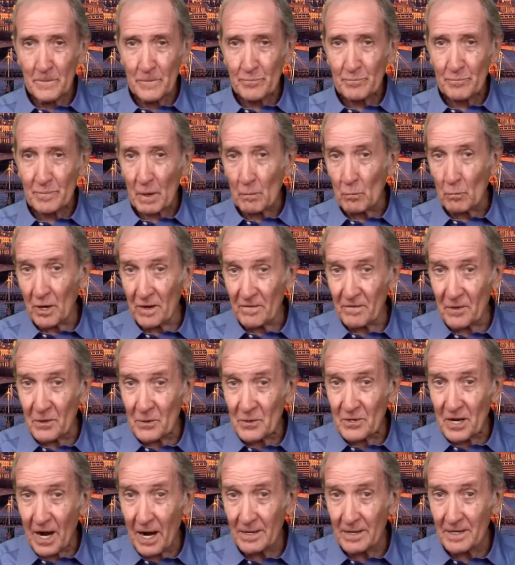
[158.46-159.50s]
What have you
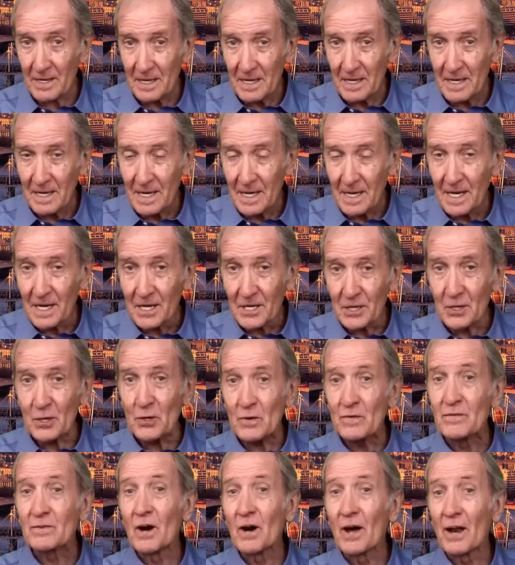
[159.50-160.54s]
got?
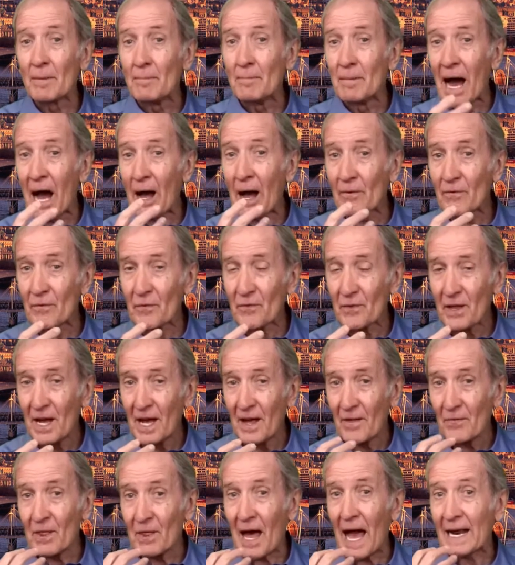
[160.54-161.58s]
You've got a mouth
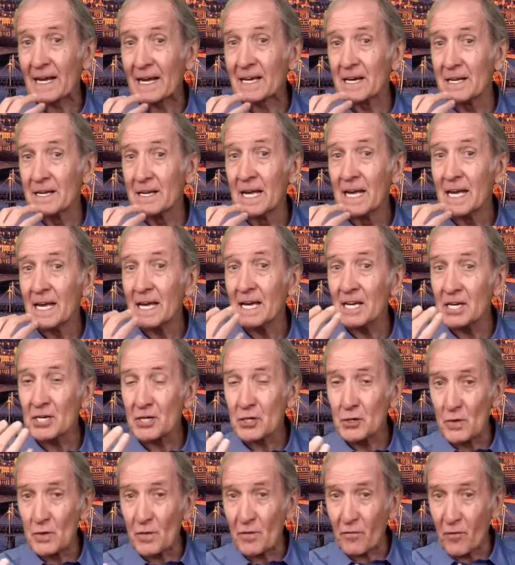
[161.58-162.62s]
that can
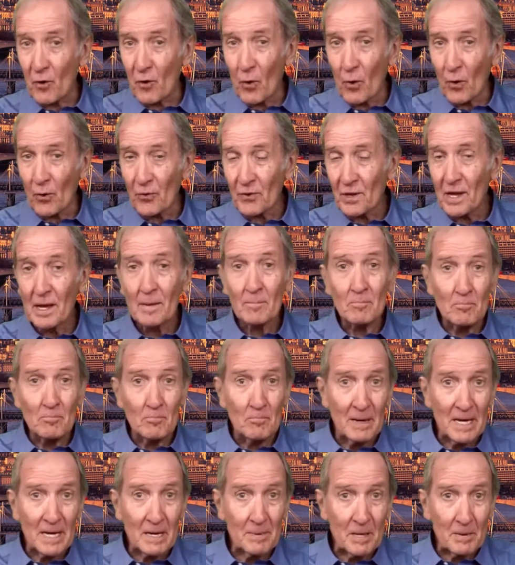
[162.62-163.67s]
issue forth
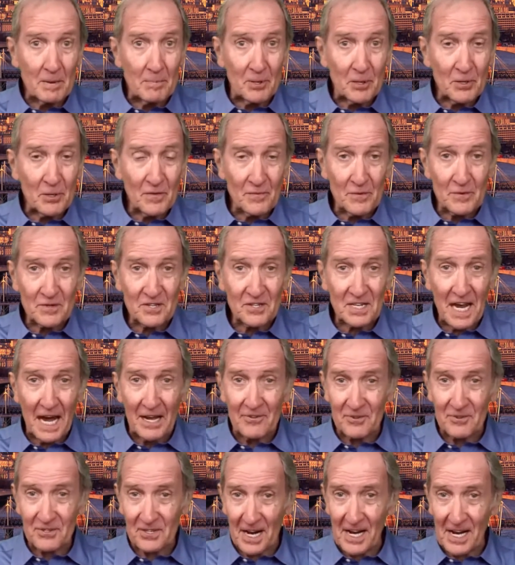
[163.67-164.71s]
maybe beautiful
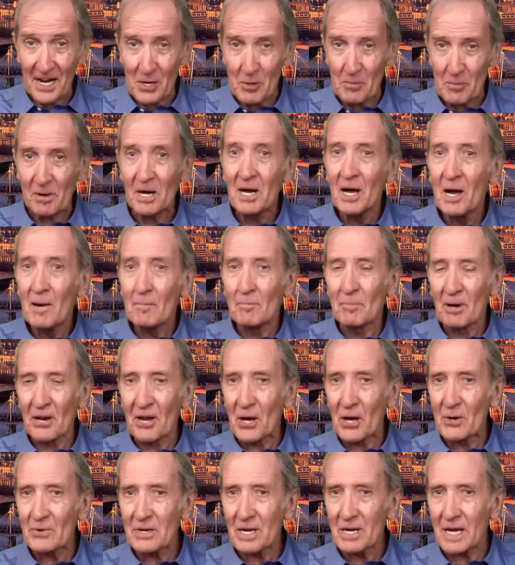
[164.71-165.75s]
sounds, I hope, but
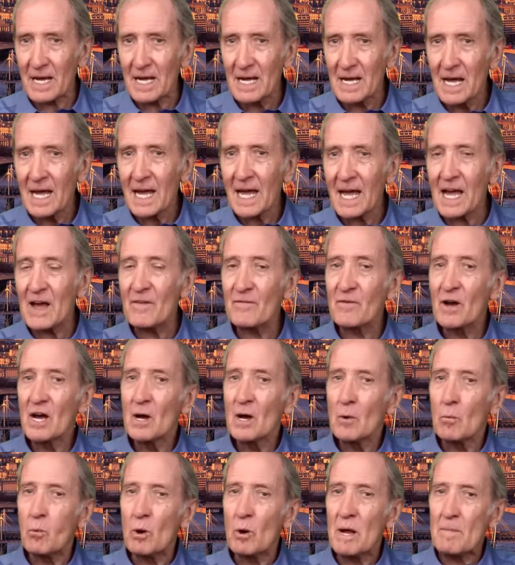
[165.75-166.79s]
only if
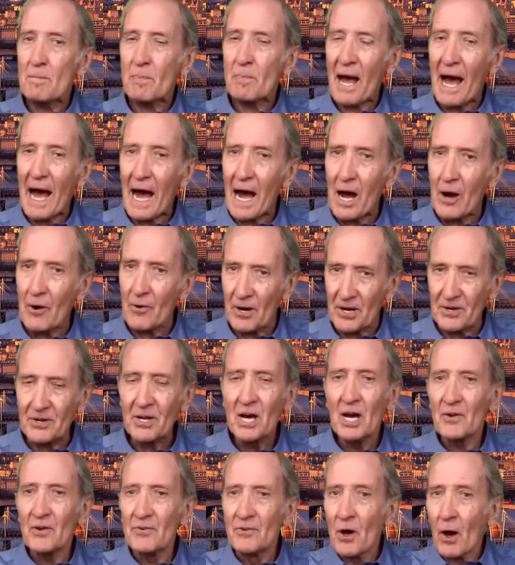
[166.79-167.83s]
we power it,
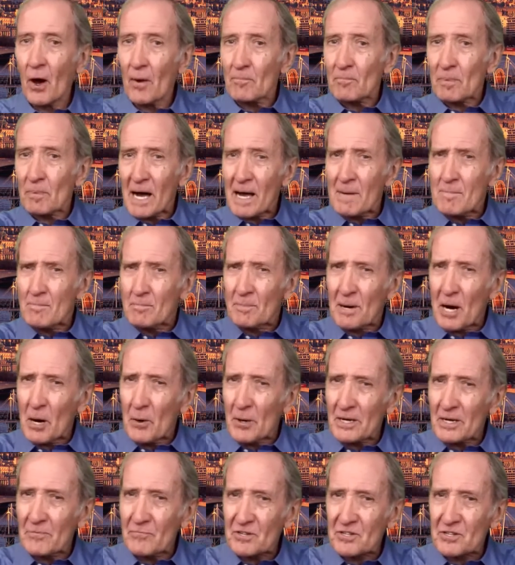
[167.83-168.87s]
not by
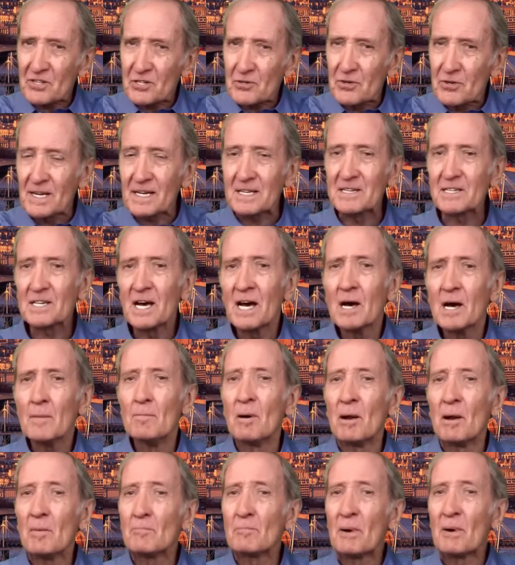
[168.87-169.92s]
bowing the strings,
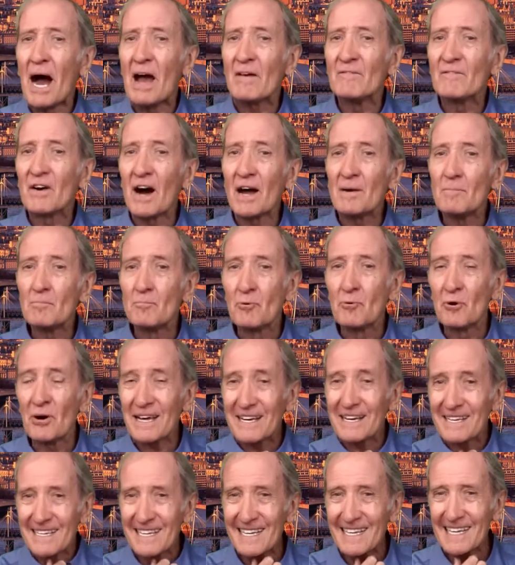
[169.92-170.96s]
but by
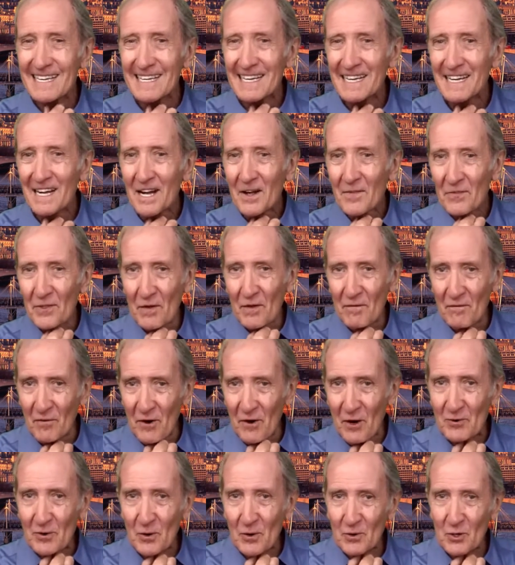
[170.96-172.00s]
vibrating the
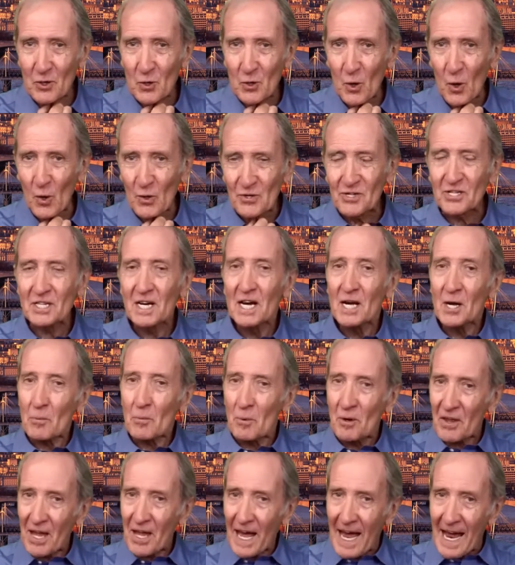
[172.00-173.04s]
vocal cords
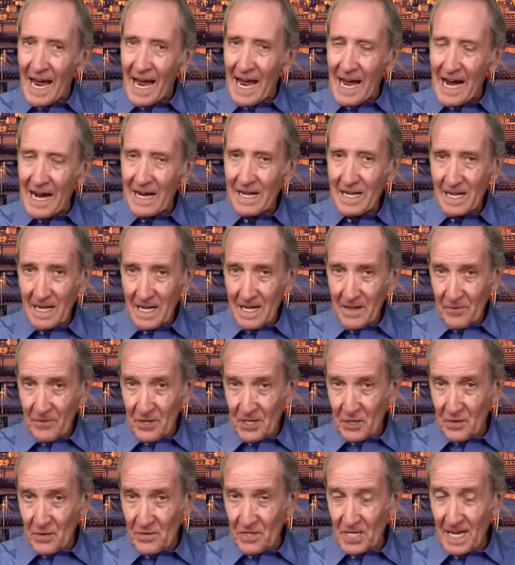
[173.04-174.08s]
with air
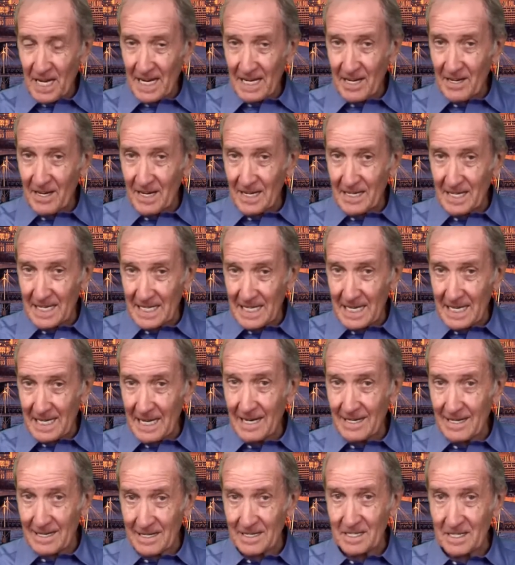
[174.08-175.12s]
that you've taken into the
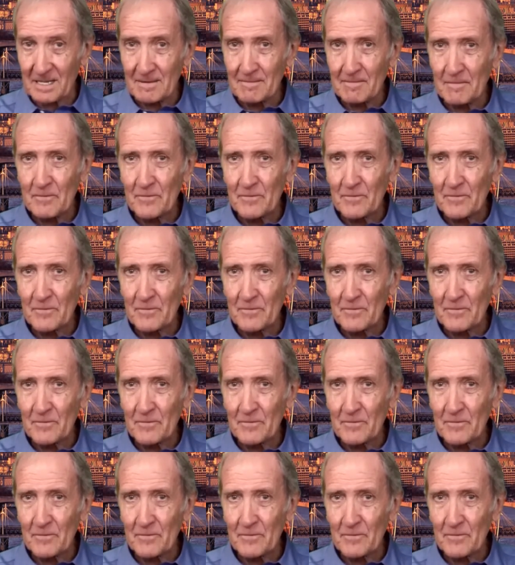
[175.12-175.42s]
lungs.